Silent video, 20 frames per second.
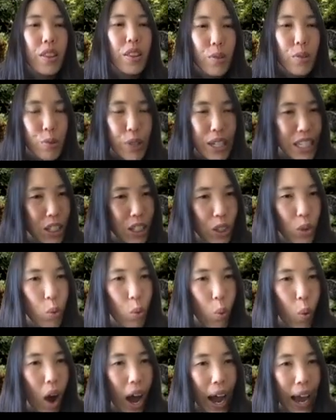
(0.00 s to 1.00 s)
The
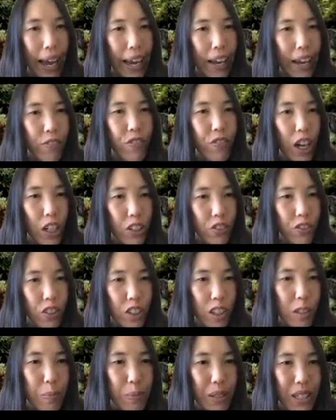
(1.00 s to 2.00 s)
reason why
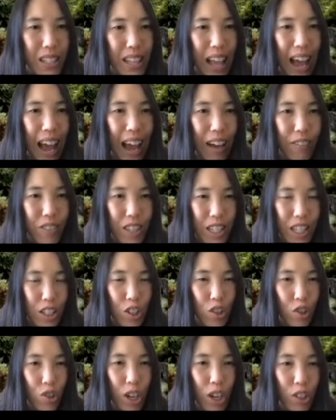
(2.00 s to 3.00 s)
phospholipids have
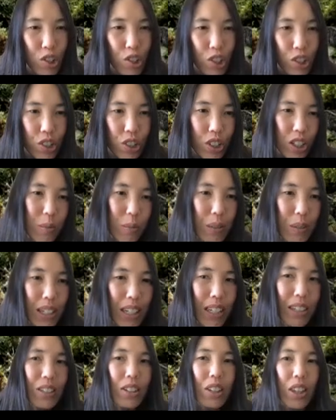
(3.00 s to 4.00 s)
these structures is
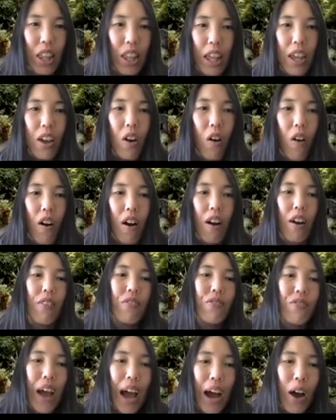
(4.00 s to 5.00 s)
because they
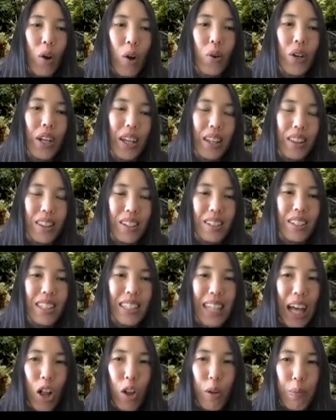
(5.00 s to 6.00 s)
are found in the
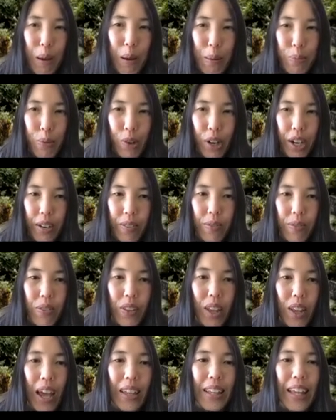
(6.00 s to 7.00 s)
cell membrane,
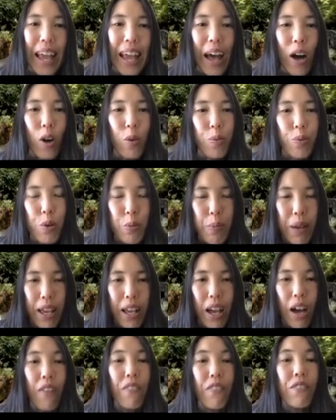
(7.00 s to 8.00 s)
and they help you
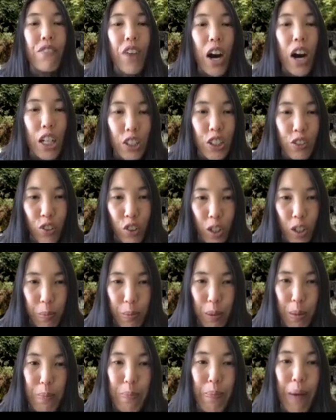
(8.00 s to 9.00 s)
make a
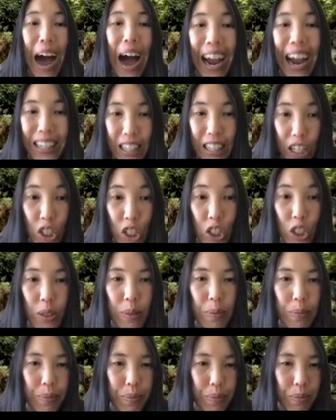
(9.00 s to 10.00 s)
phospholipid bilayer.